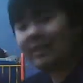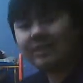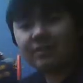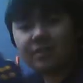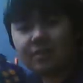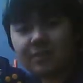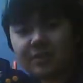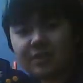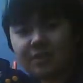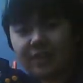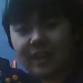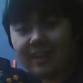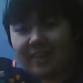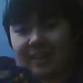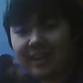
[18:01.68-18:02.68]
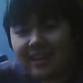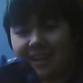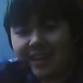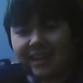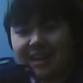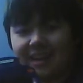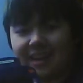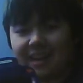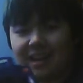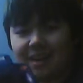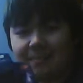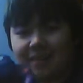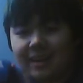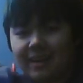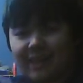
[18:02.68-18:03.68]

the Super Joy thing. As